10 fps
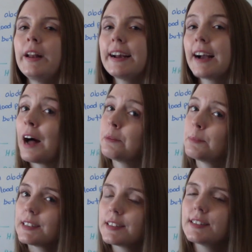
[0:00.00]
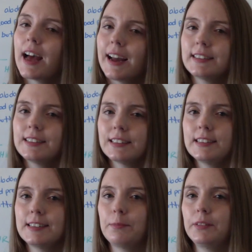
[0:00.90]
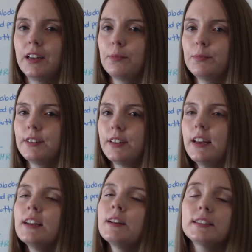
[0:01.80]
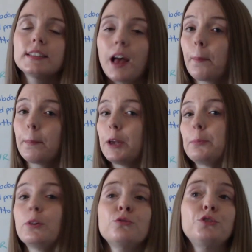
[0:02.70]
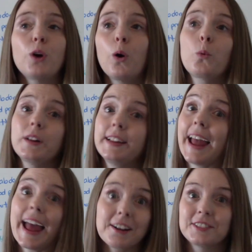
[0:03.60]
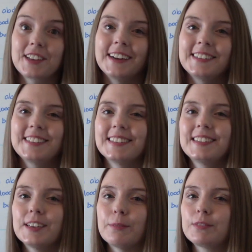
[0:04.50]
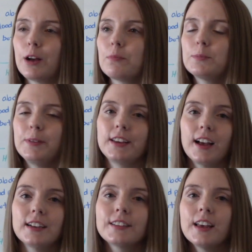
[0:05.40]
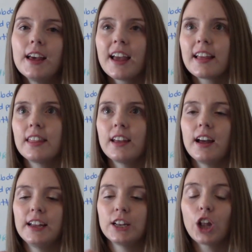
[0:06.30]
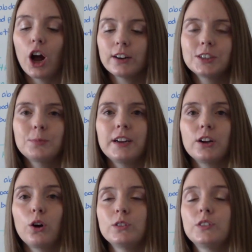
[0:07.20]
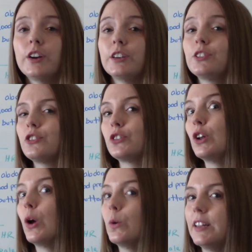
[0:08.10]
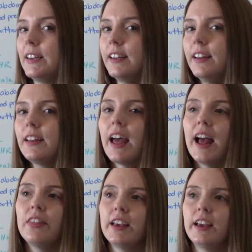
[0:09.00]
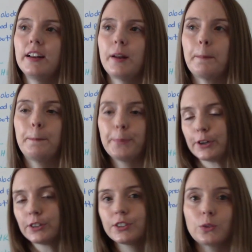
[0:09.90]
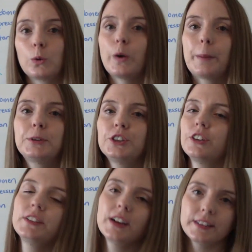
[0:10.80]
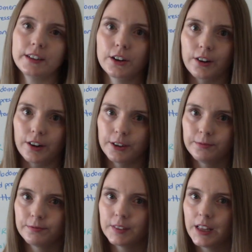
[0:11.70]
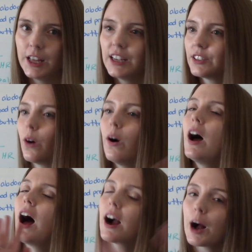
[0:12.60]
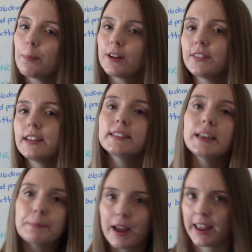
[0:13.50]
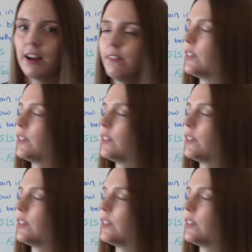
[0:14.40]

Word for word: it comes to signs and symptoms, some people don't really have signs and symptoms because the enlargement goes very slowly, and then bursts or rupture doesn't occur. So a couple of things they might have